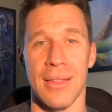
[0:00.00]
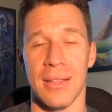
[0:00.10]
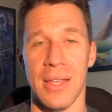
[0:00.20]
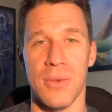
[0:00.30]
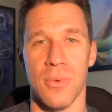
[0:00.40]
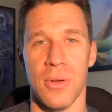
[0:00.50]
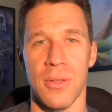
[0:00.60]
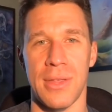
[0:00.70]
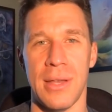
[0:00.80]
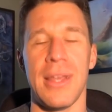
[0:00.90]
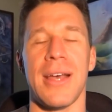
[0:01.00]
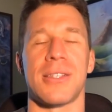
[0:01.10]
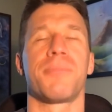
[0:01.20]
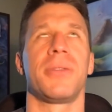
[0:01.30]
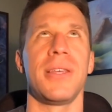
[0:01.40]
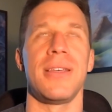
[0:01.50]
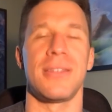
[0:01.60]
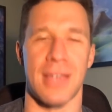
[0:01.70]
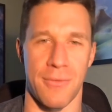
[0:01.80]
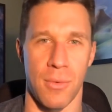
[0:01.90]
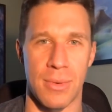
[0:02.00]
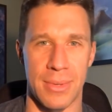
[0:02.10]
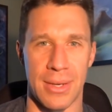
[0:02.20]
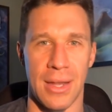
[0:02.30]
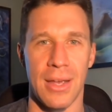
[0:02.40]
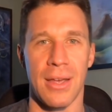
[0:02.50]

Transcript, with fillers: in the lead role, then yes, please have a woman